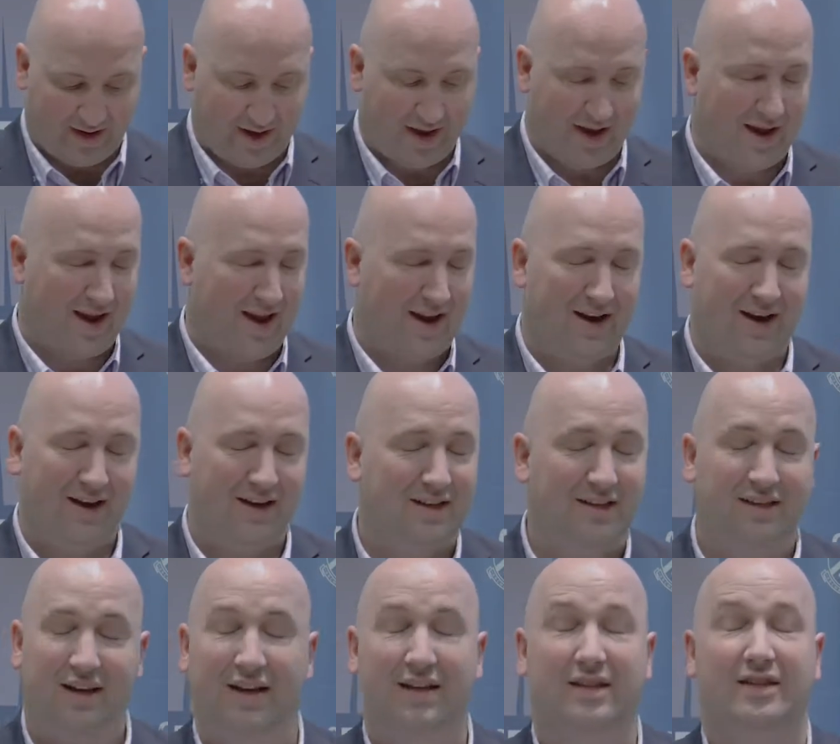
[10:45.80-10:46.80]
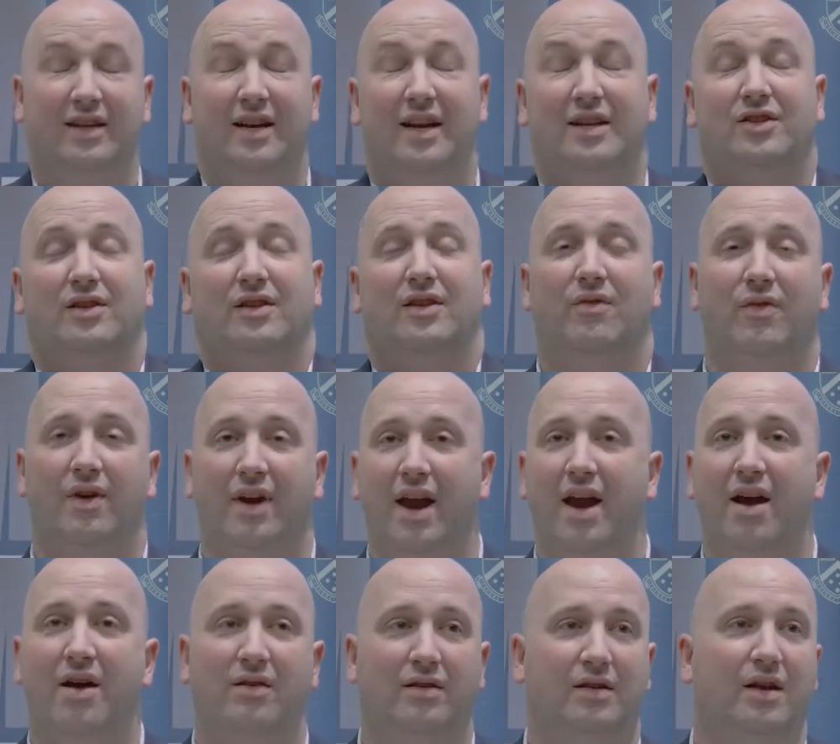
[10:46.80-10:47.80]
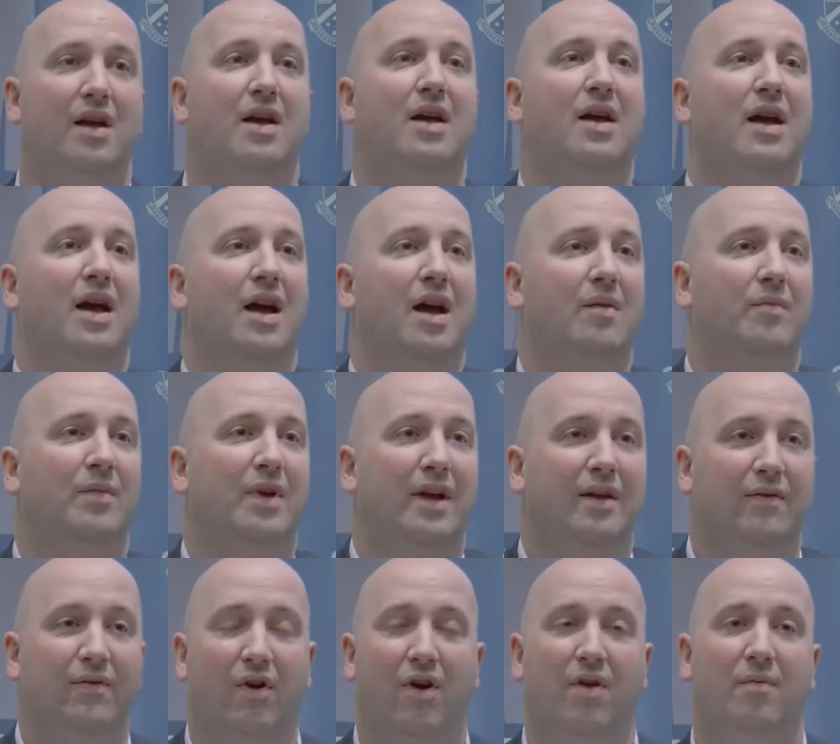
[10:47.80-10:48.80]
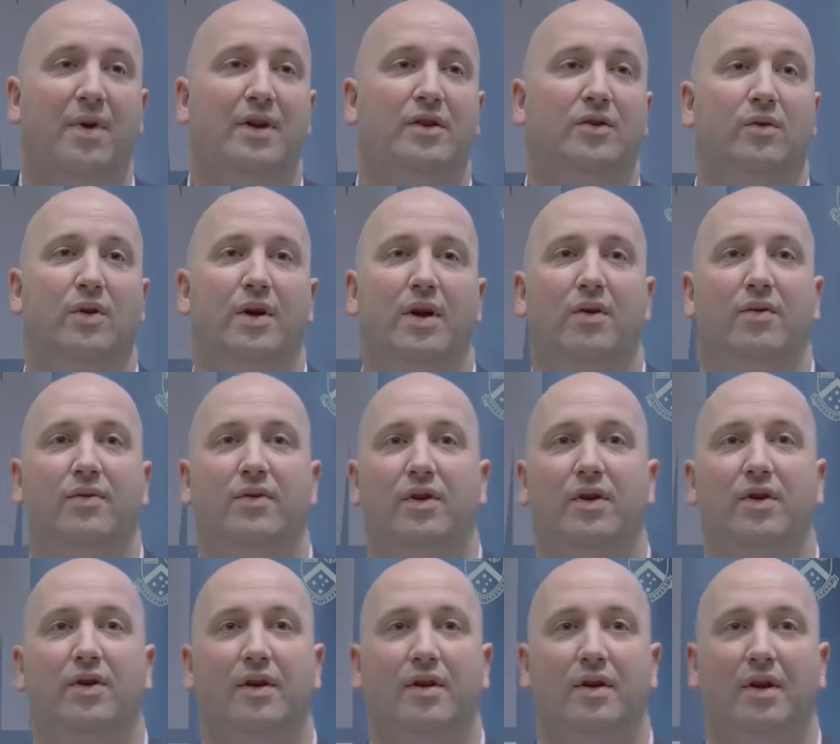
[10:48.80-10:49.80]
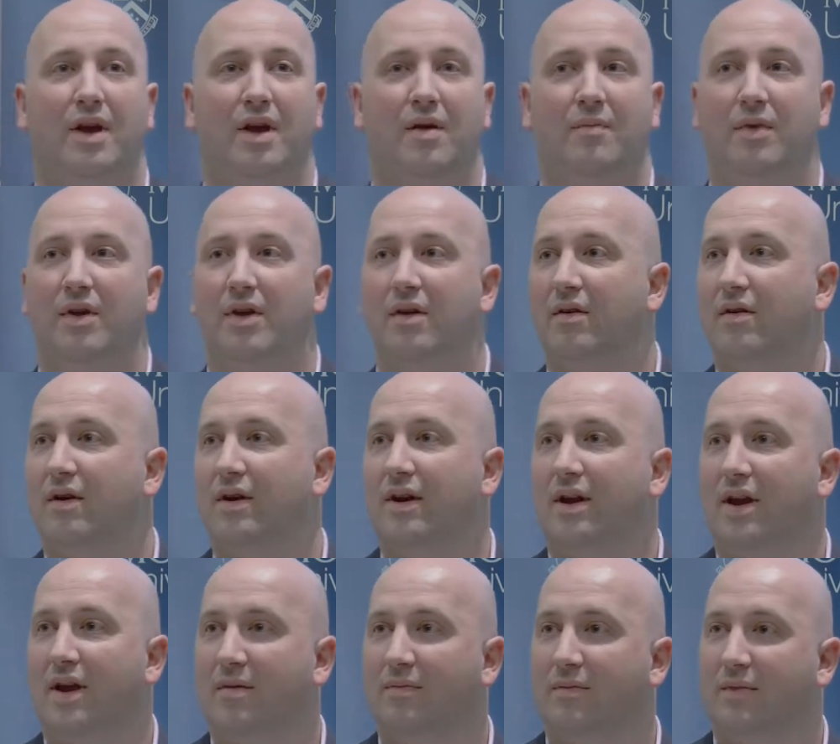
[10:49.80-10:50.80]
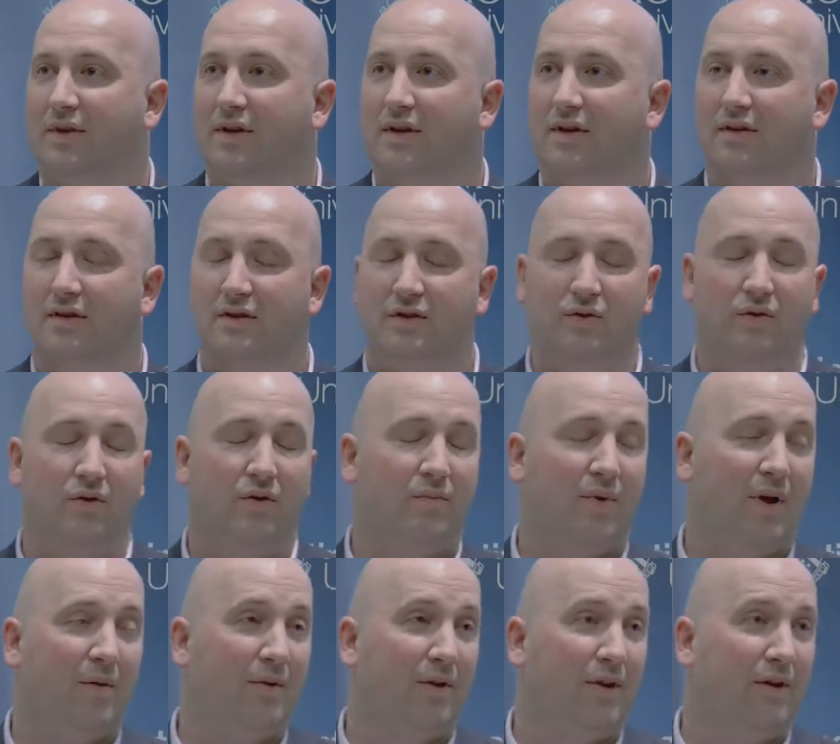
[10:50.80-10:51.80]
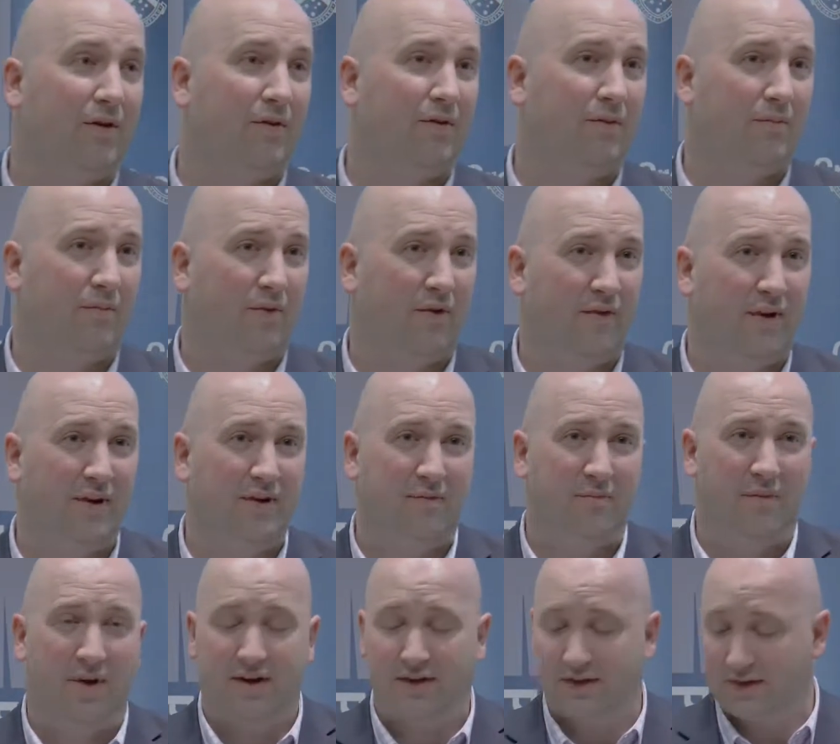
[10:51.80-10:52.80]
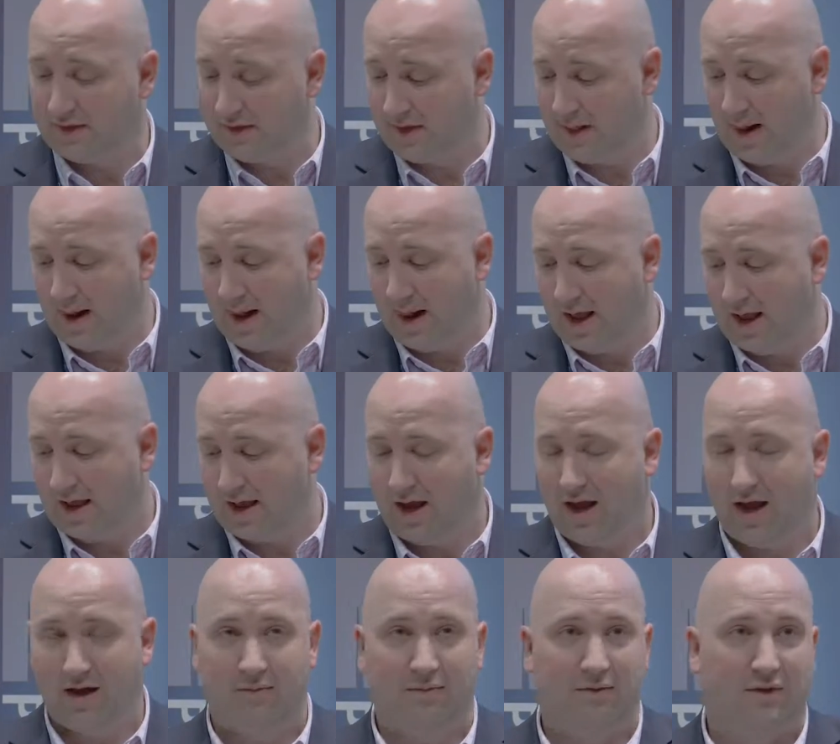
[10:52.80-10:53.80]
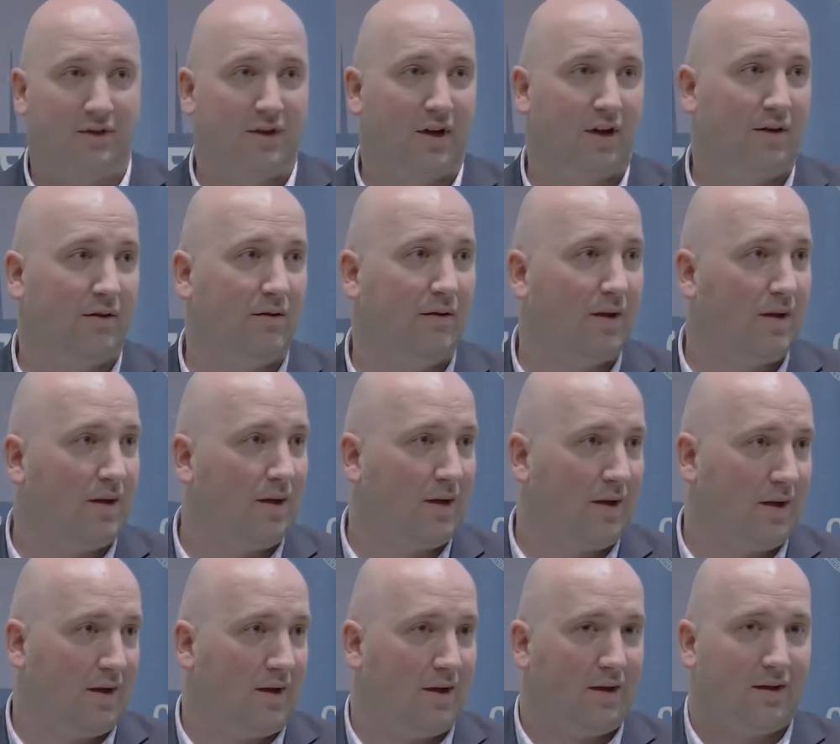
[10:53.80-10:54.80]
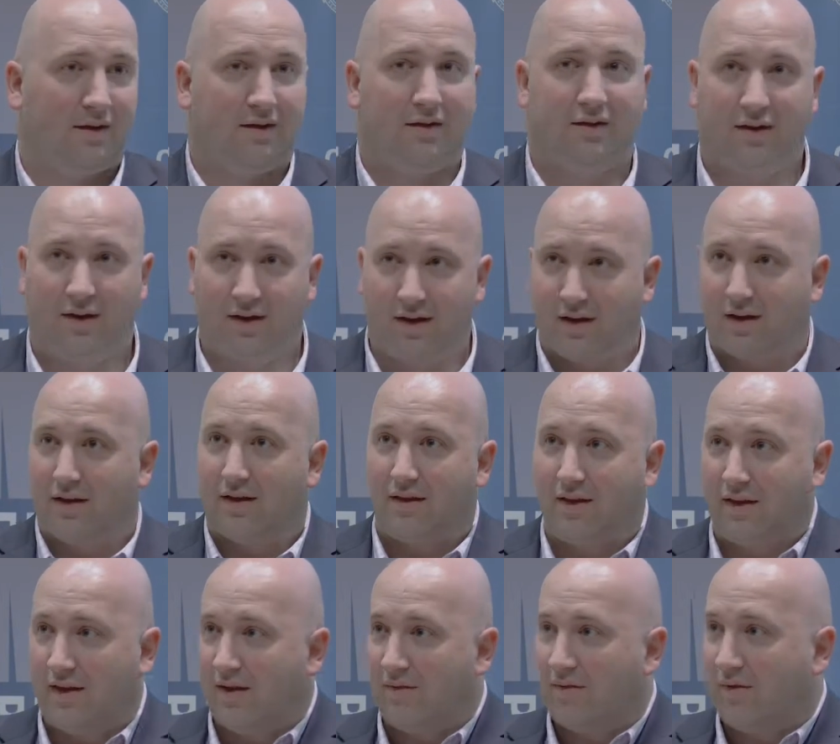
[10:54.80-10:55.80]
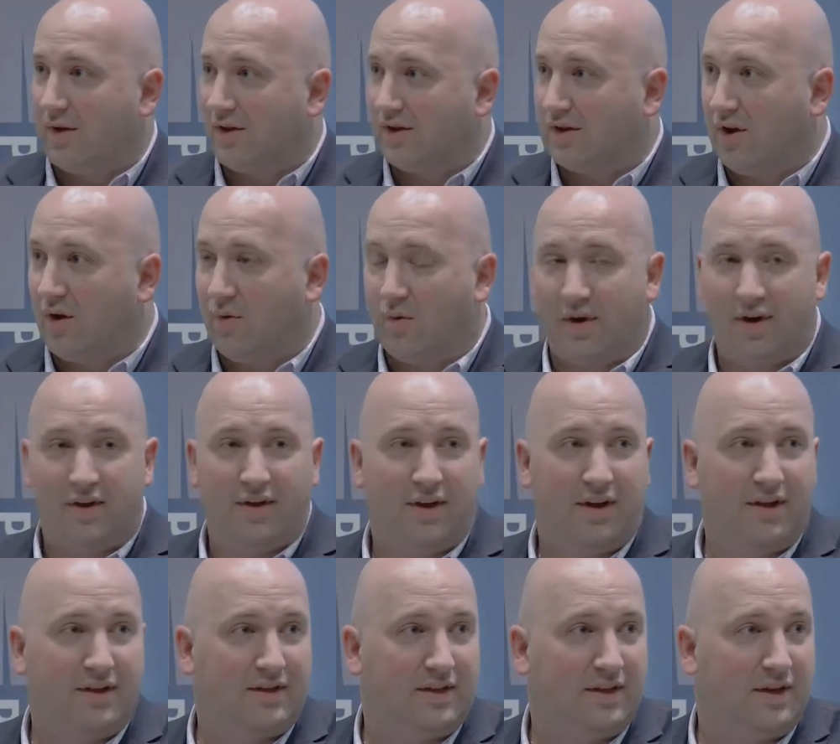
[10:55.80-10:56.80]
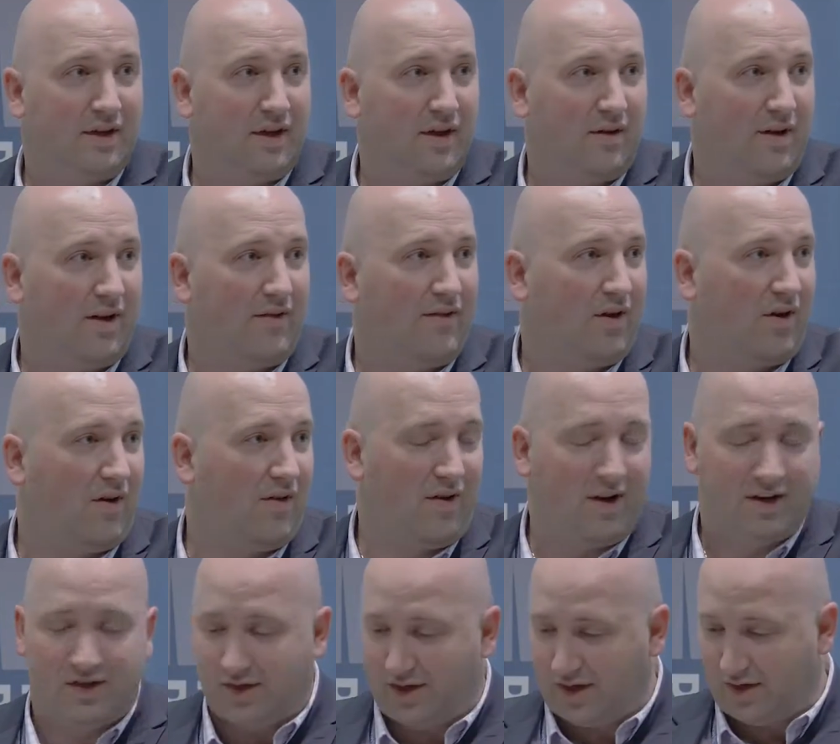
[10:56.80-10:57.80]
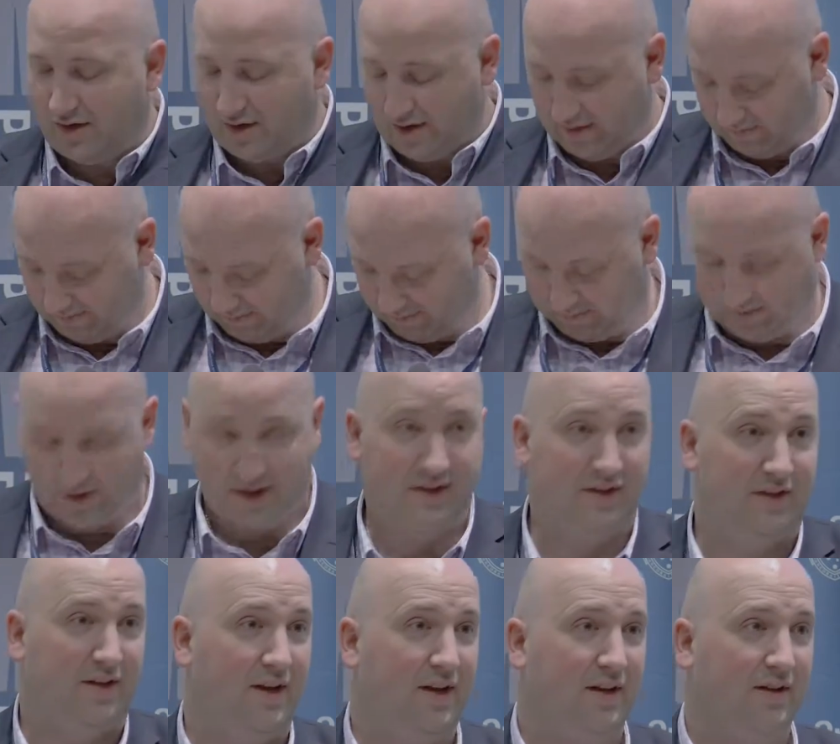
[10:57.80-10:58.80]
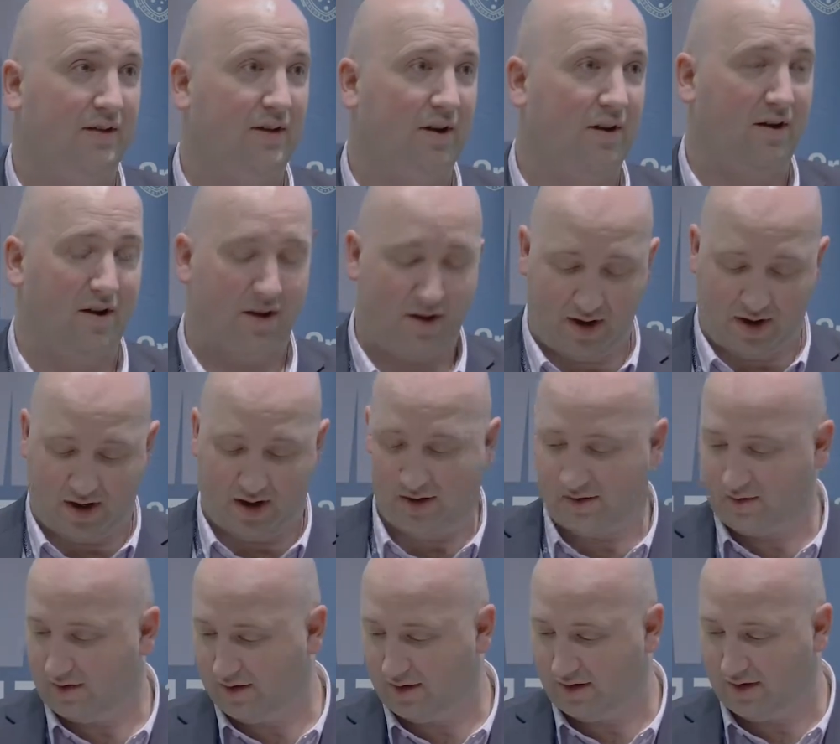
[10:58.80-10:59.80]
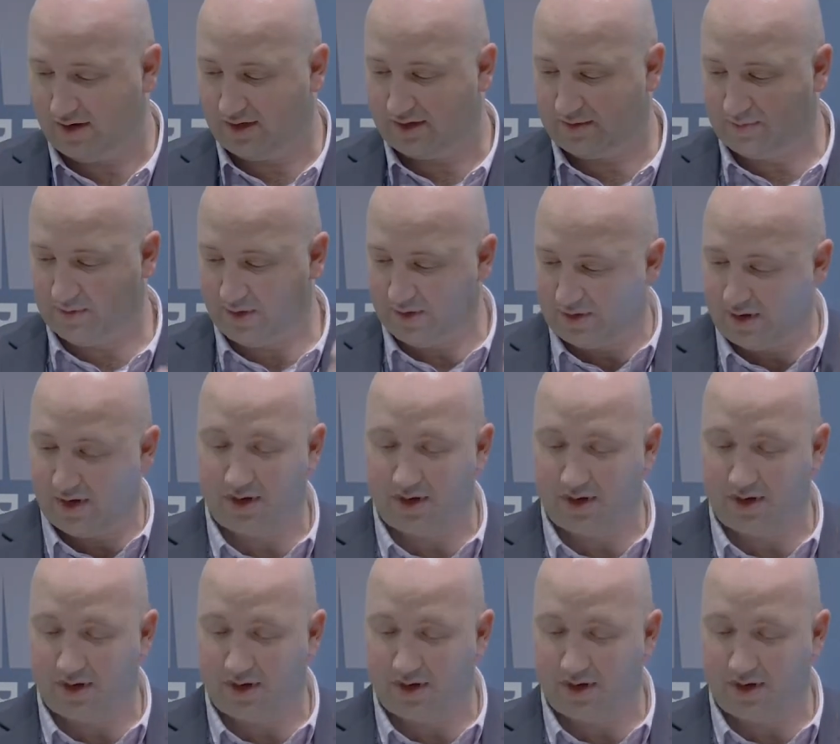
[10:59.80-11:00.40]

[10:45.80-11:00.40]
an internationally renowned environmental health unit here at the School of Public Health and Preventive Medicine. So I think everyone's got one of these. I've actually got it placed here, so I don't know how good it is, but you